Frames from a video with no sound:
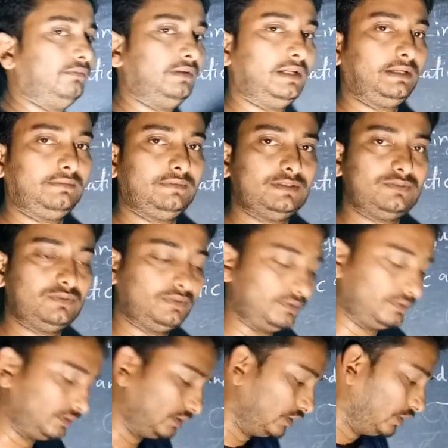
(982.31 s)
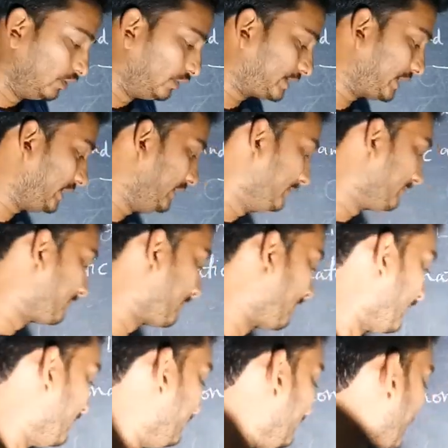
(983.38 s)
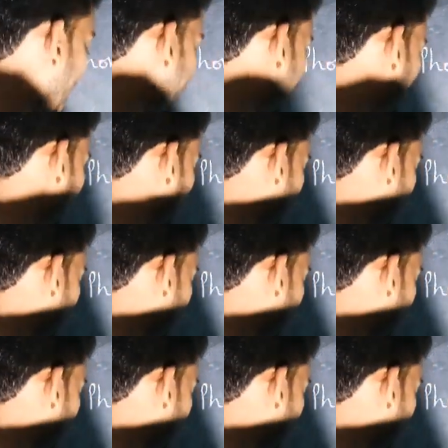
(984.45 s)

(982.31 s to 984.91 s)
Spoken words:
of language. Okay. Next